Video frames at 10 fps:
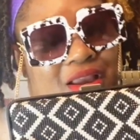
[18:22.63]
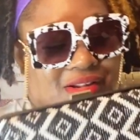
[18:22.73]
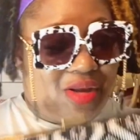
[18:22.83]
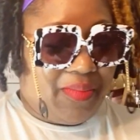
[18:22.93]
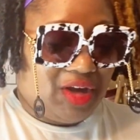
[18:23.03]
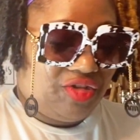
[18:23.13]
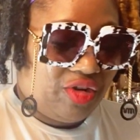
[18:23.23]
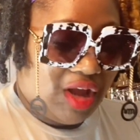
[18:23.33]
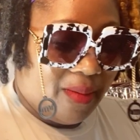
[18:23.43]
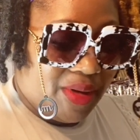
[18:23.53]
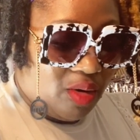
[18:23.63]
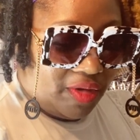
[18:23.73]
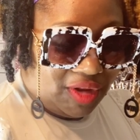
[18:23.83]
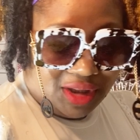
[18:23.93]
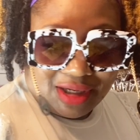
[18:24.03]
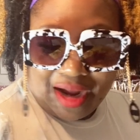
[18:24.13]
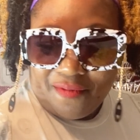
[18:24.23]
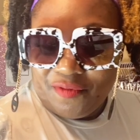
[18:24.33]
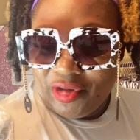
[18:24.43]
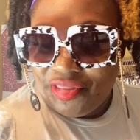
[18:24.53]
So make sure y'all be on the
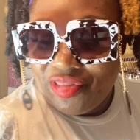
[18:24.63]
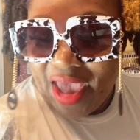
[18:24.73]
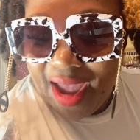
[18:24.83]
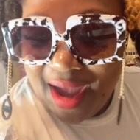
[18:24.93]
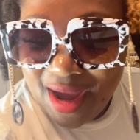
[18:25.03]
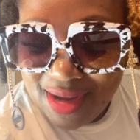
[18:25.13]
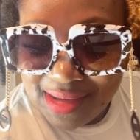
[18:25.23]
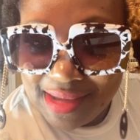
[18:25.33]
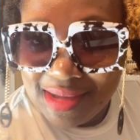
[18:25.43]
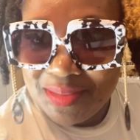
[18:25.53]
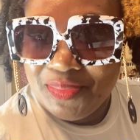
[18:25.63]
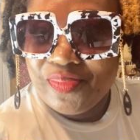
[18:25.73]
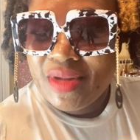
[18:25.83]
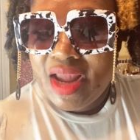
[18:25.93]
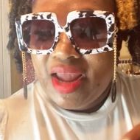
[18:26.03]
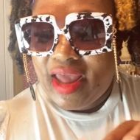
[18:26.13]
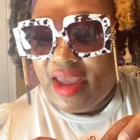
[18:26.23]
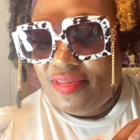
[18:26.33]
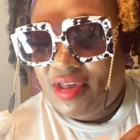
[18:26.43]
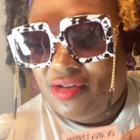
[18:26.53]
lookout for that.
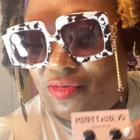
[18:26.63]
And these